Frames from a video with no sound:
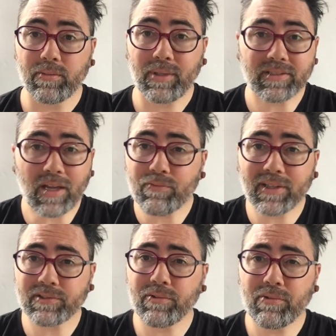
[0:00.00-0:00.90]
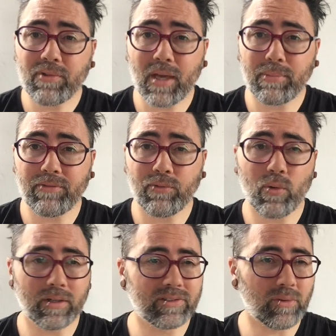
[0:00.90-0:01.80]
because I've wrestled through that before,
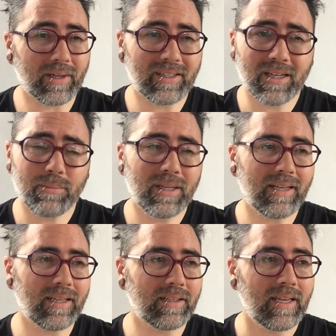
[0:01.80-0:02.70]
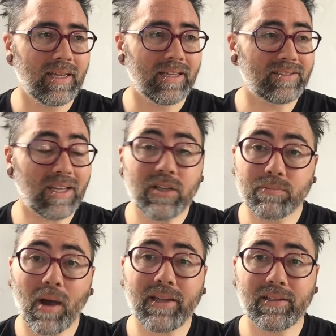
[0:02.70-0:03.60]
and so I come in and say, here's
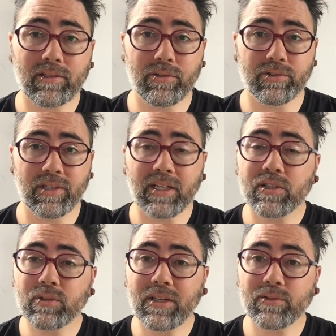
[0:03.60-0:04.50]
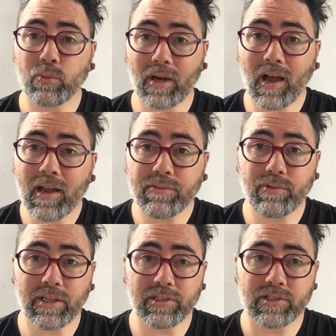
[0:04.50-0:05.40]
my conclusion, here's what I've
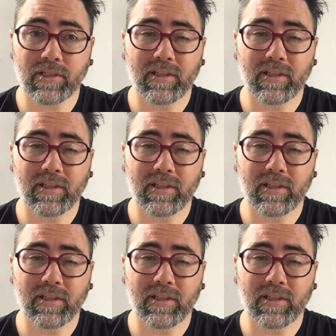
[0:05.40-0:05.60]
reached.